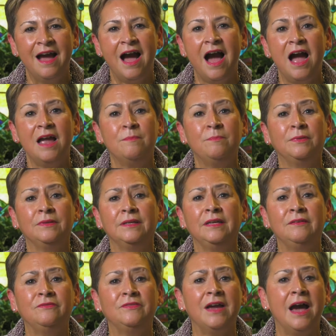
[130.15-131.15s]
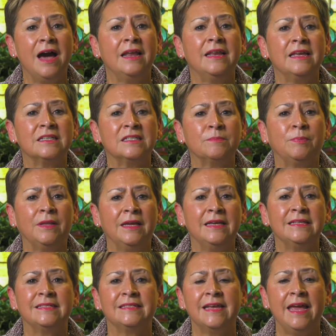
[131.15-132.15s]
I believe God has
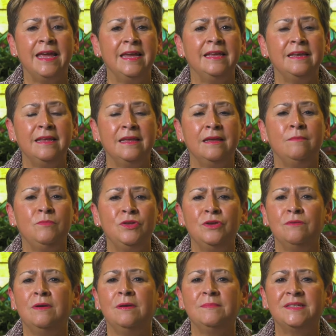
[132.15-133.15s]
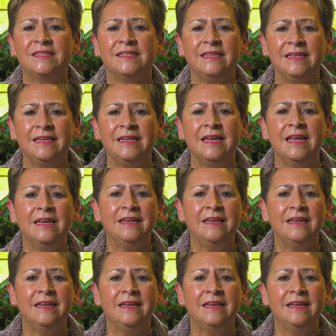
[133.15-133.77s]
placed A&M UMC